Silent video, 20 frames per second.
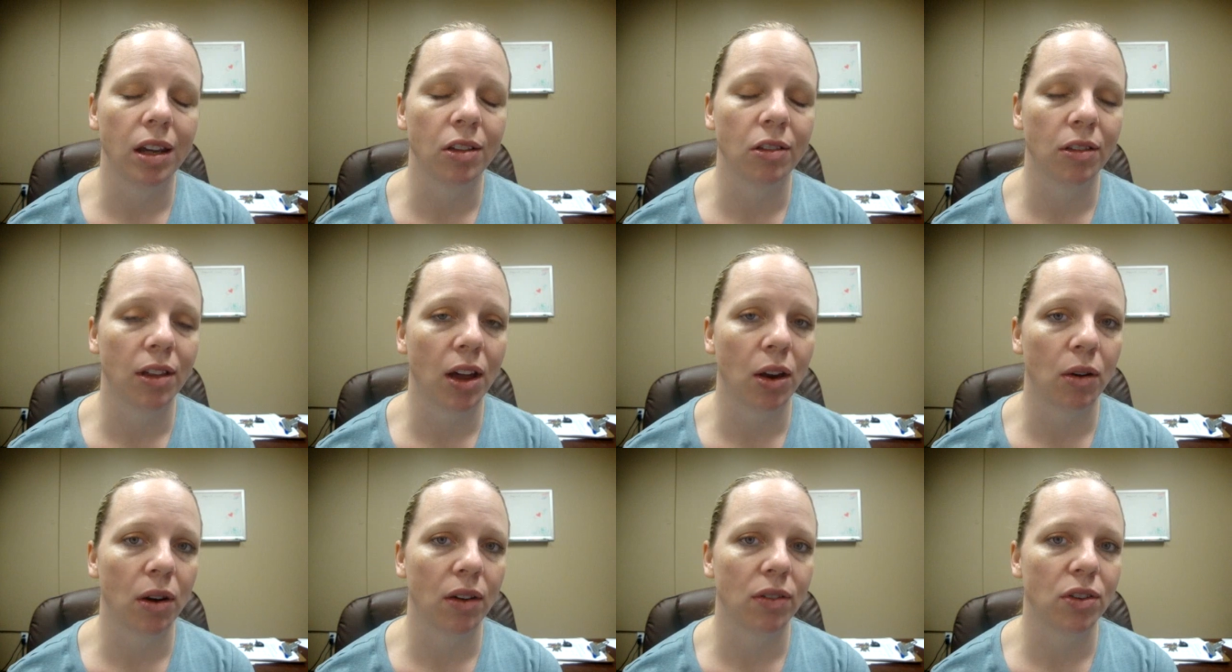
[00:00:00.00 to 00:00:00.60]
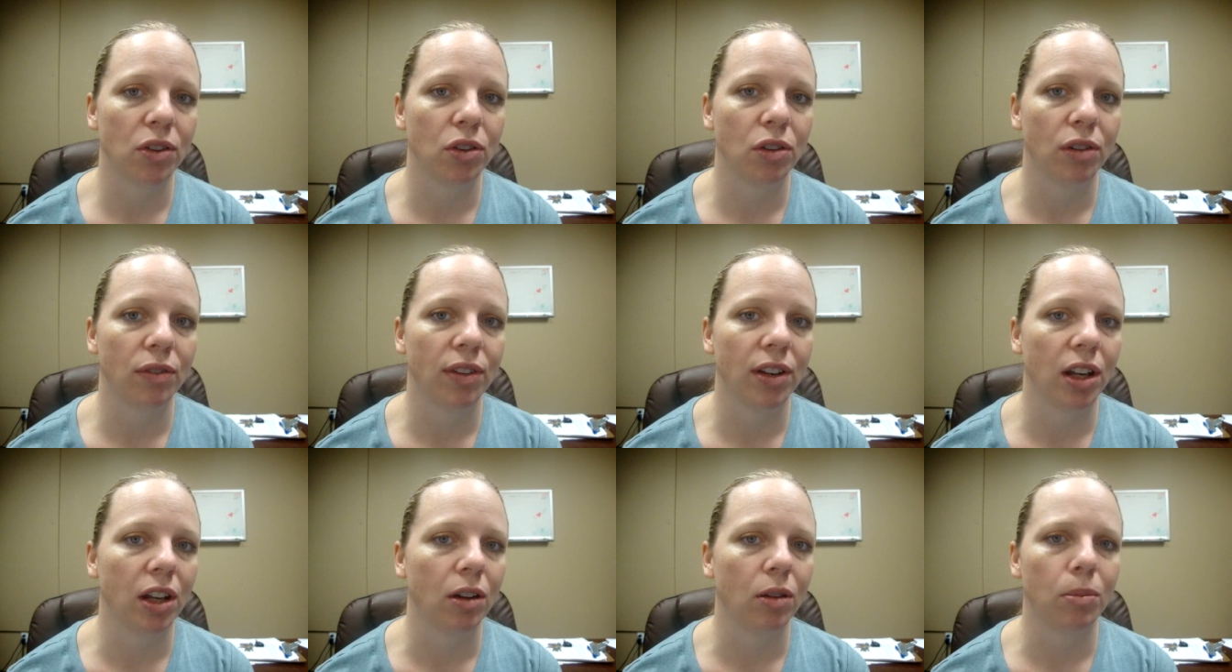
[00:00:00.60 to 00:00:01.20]
Either that or I have to do a
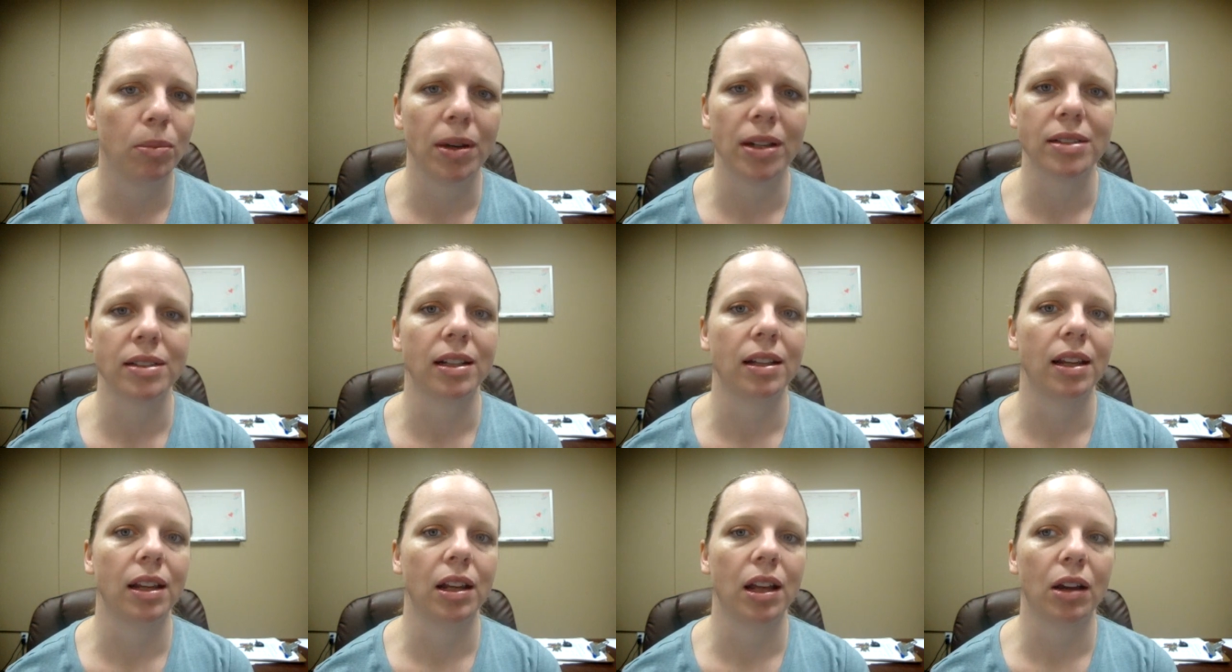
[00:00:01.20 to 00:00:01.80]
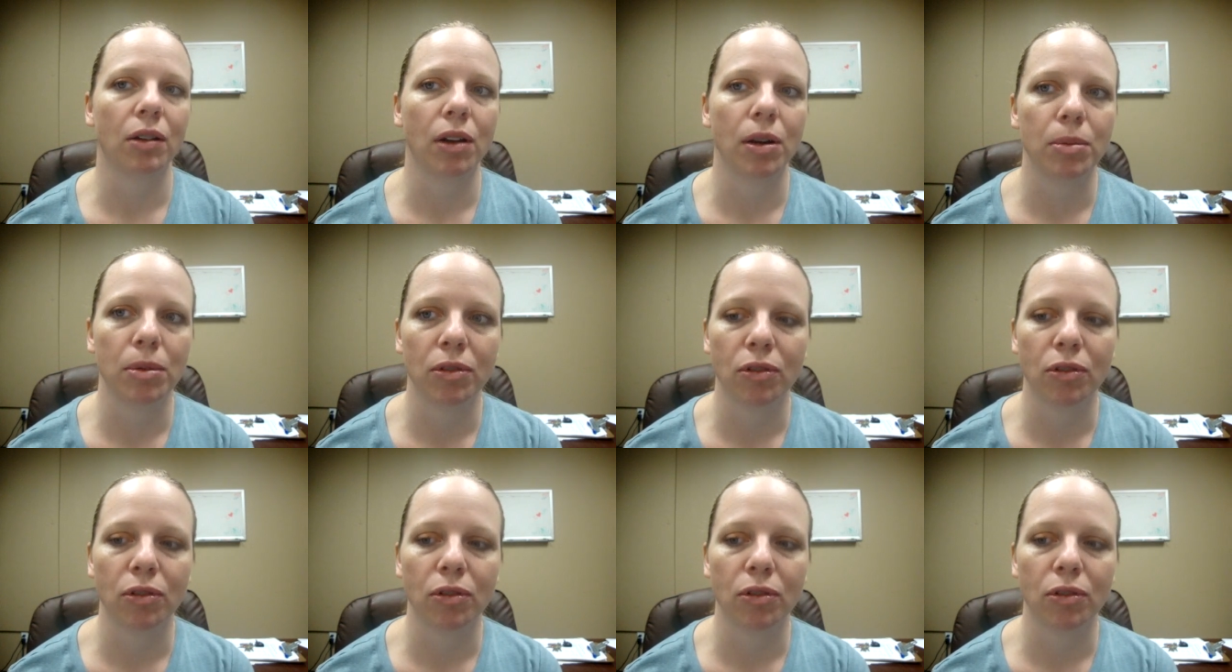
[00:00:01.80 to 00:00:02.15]
video basically like right